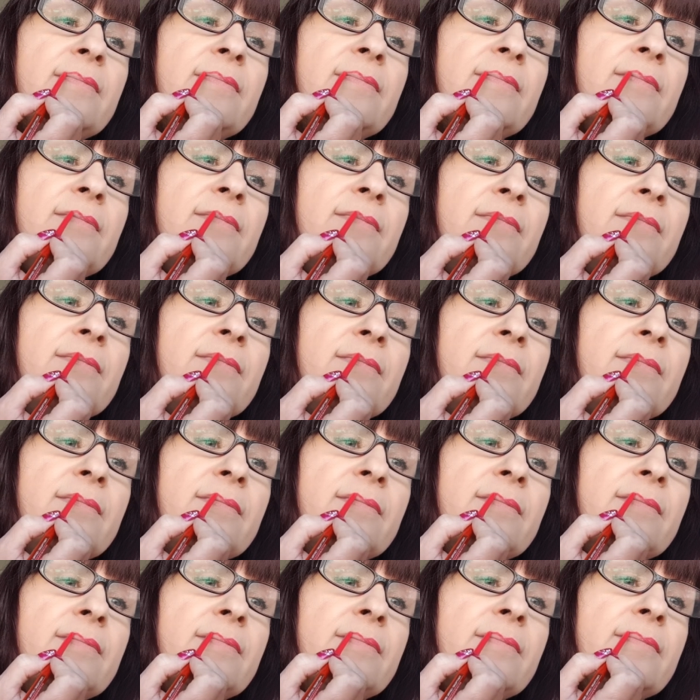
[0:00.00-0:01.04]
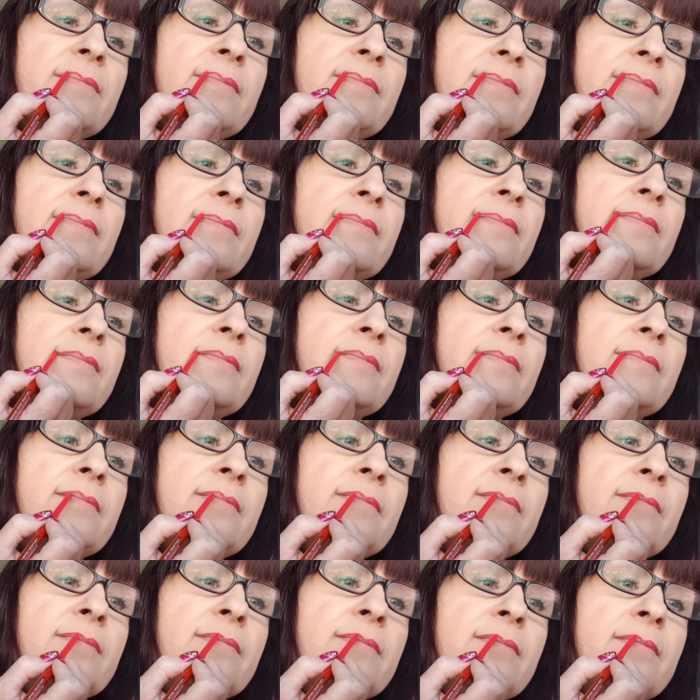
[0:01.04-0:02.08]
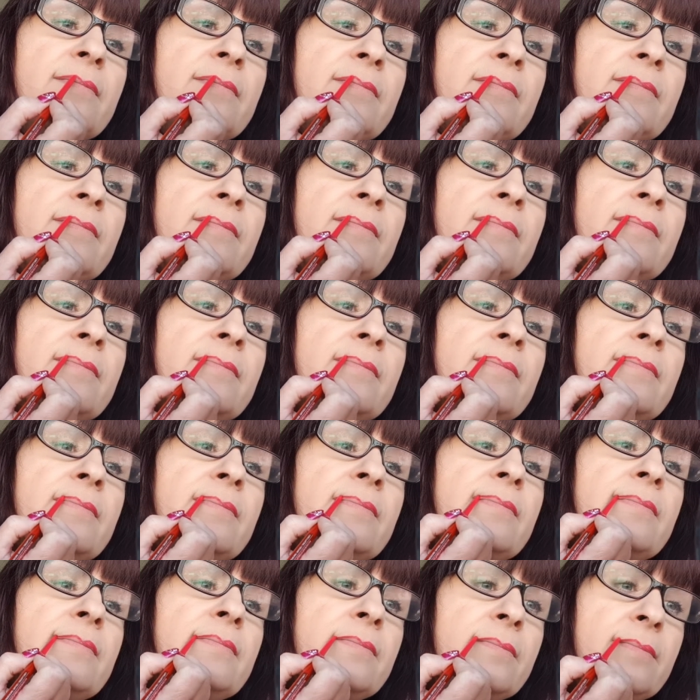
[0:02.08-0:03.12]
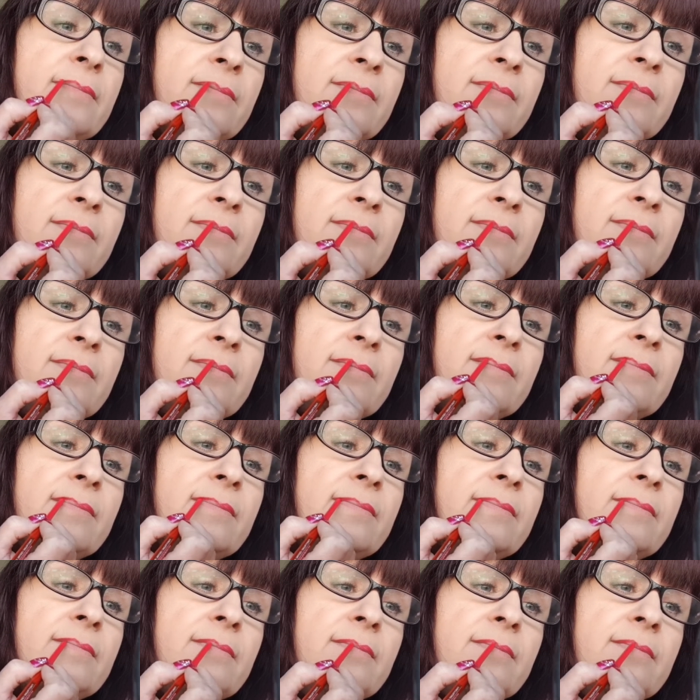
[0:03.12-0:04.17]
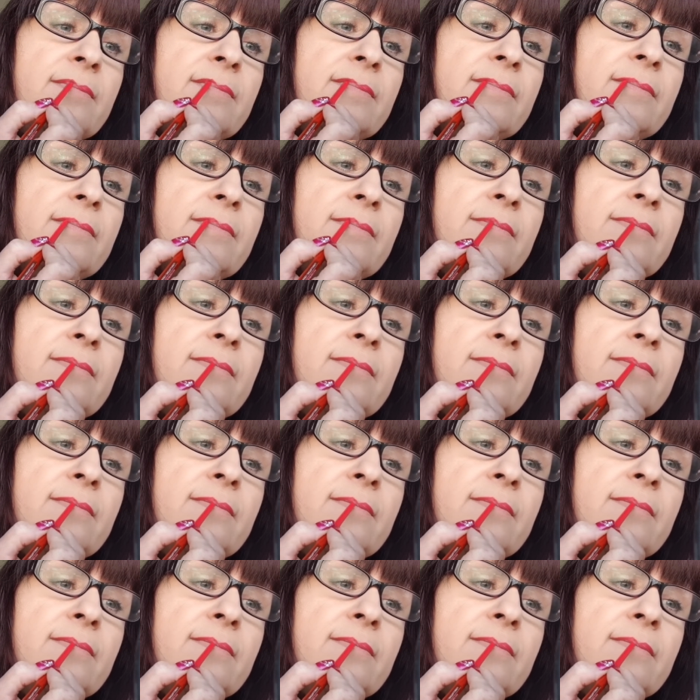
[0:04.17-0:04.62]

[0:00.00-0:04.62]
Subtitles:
No one is speaking in this clip.